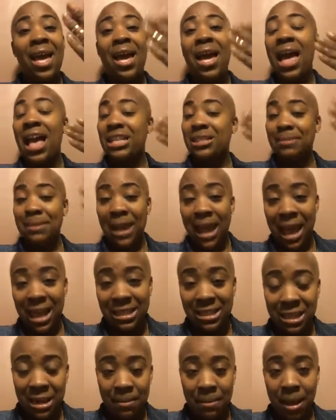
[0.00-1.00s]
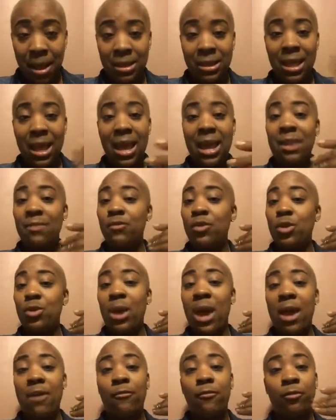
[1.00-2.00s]
has been asking about that. If you
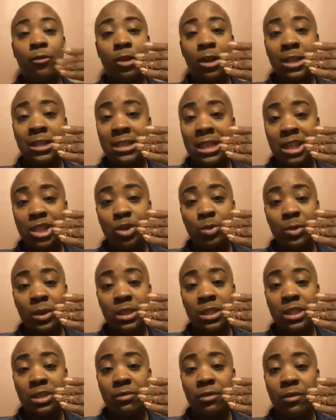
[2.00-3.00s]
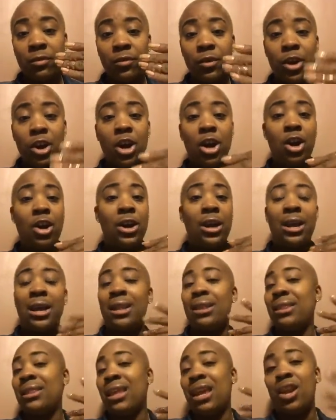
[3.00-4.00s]
have friends that you want to refer
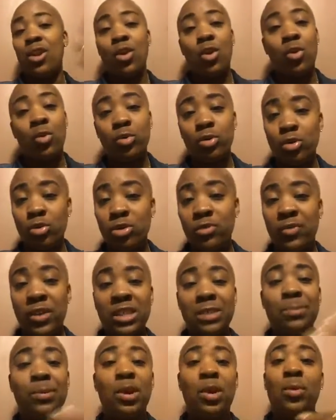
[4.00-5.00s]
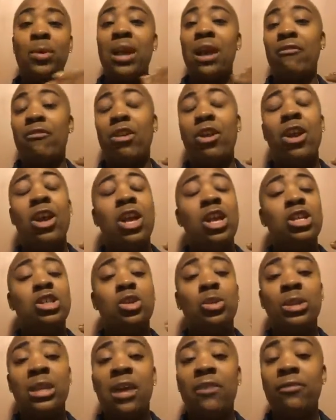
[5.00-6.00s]
and they don't use Facebook or whatever,
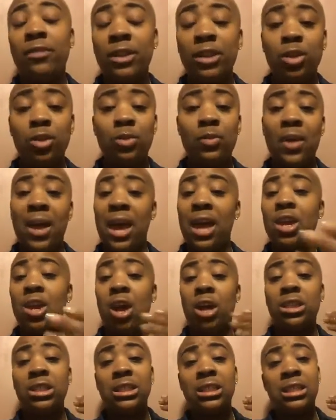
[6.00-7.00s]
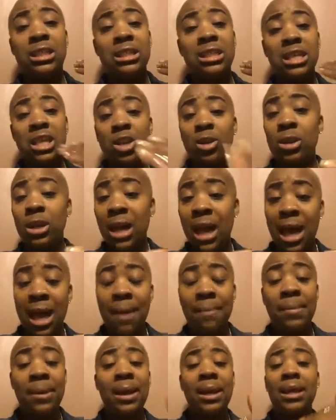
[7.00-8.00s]
so definitely do that. Y'all just continue to
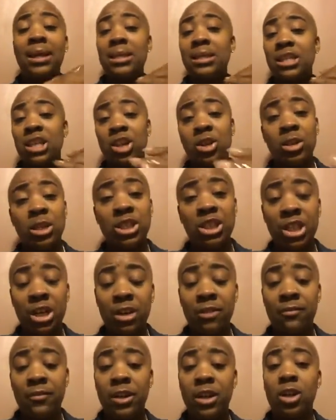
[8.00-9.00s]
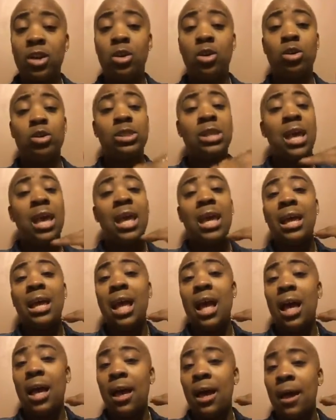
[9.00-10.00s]
comment, continue to share the videos.
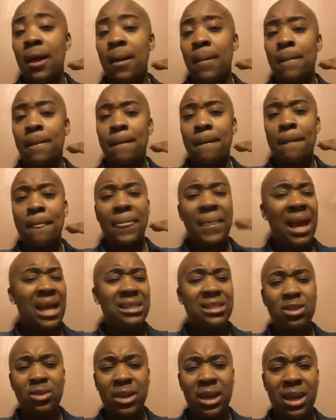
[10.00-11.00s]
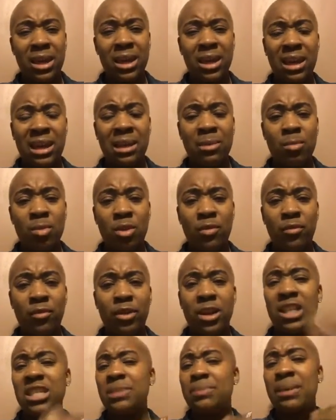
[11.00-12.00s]
Um, I still can't get any more
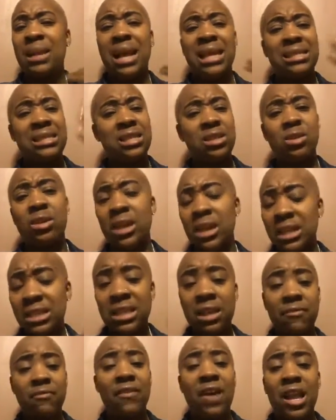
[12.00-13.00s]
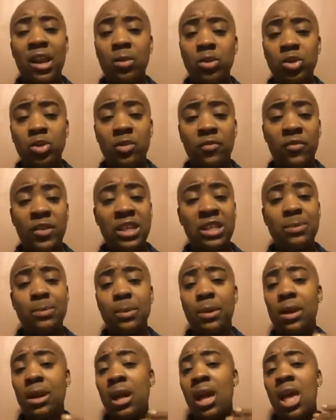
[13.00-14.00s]
friends, but I still can accept followers on
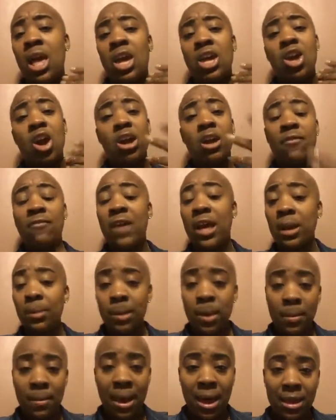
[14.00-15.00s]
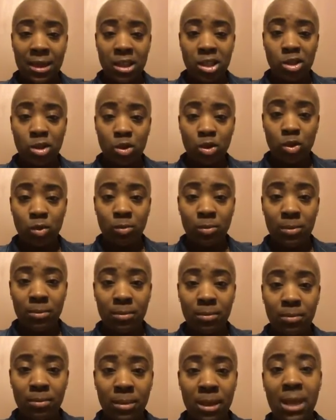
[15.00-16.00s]
Facebook. Y'all can follow me on my other social
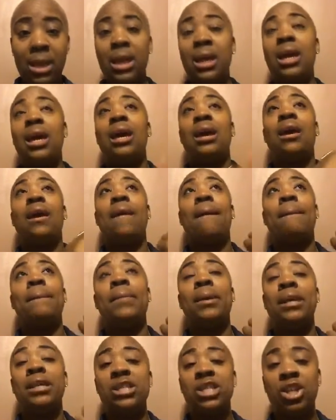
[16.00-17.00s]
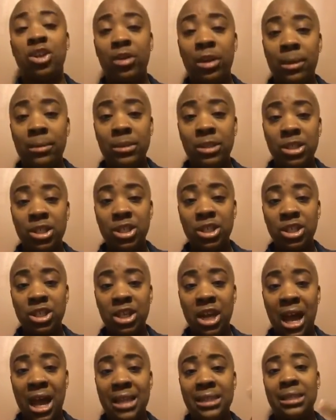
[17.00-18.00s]
media. Um, Instagram is just
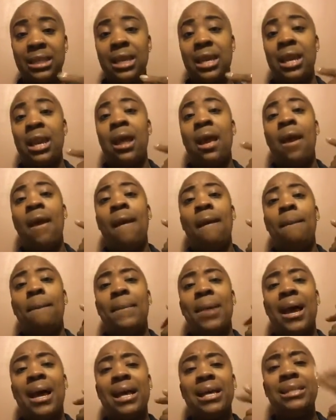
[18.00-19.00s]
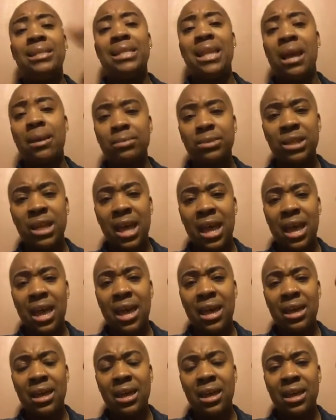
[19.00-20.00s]
Jocelyn. My Snapchat
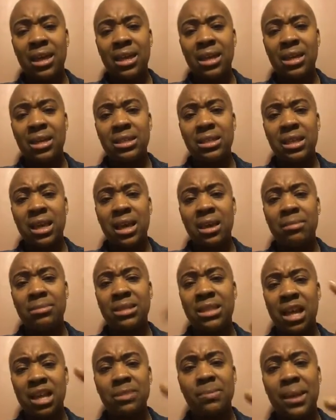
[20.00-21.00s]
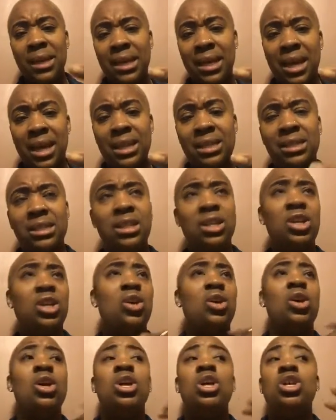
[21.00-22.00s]
is um, Styles by Yaz
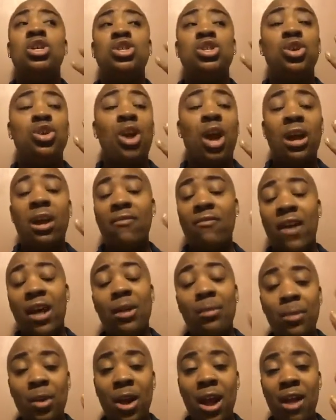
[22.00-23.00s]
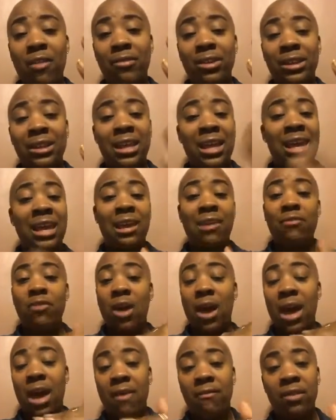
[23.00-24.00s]
still. So y'all can follow me on everything. If
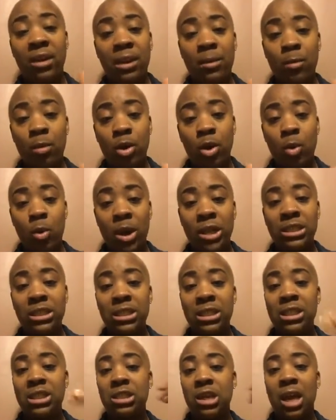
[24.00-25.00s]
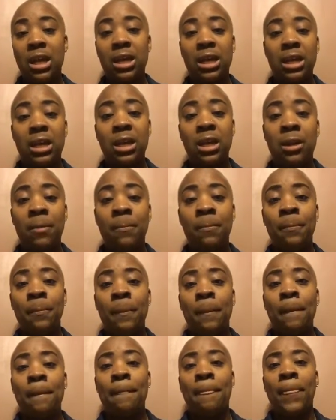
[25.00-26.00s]
y'all have any more questions, y'all can
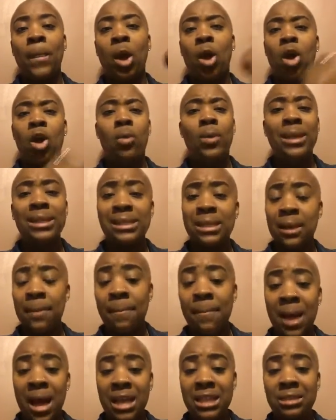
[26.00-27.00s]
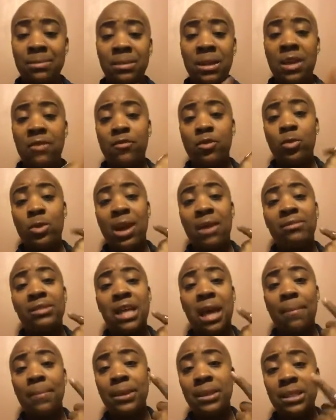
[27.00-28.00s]
always inbox me. If you have
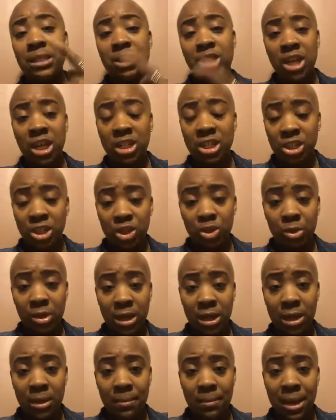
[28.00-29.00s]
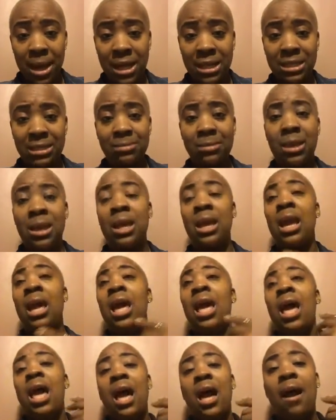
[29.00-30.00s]
topic suggestions, you can inbox me.
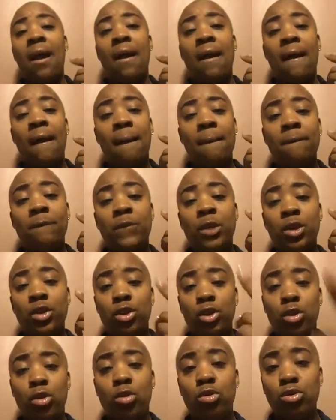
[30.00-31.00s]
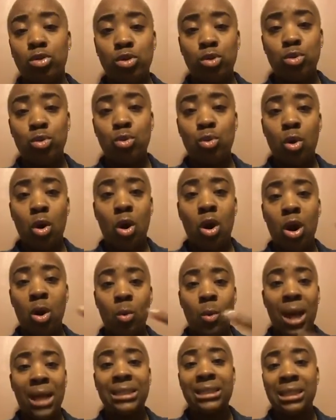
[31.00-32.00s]
Um, for those who are
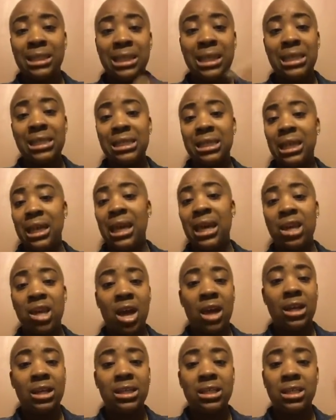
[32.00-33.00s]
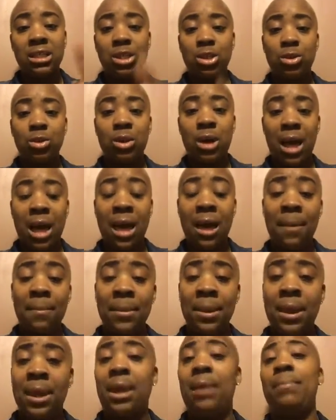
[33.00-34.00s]
watching this late, y'all can still
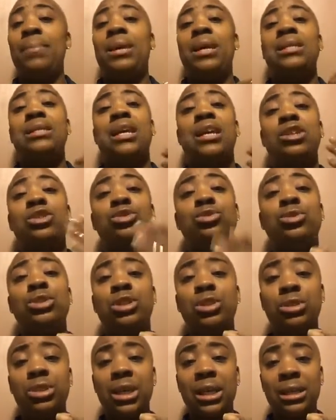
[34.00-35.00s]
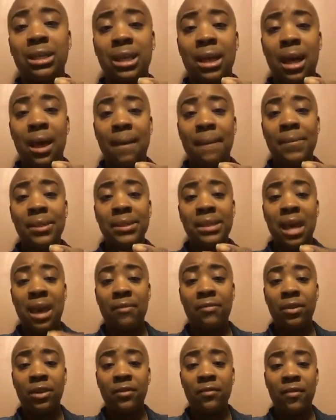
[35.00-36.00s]
comment because I do still check the comments
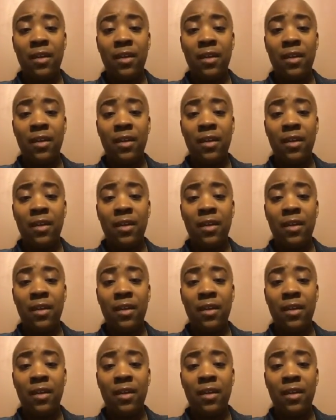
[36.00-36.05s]
after the